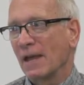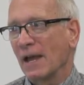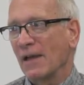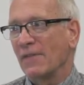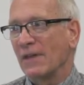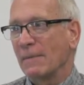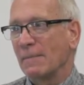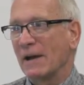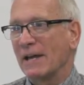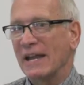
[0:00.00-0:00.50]

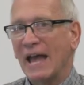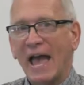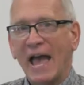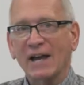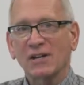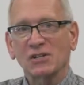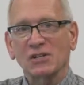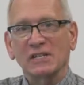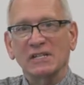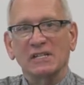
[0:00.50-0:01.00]
And they might
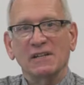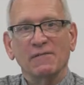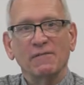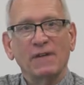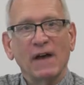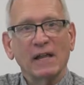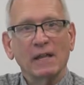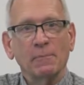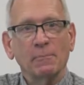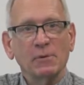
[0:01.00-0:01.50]
actually
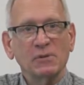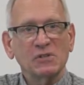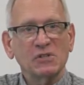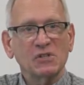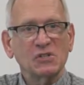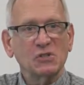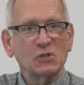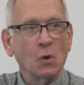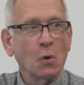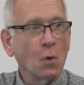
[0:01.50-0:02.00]
develop a
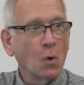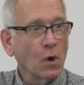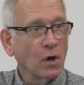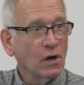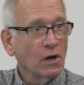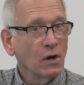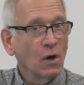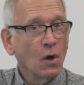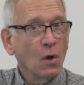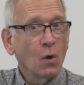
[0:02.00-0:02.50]

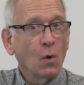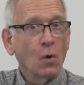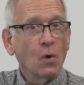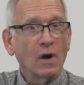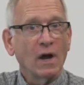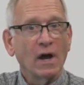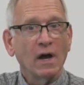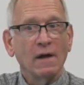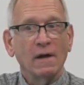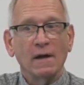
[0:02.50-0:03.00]
sore
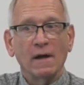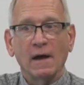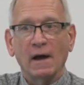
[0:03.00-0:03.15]
or a,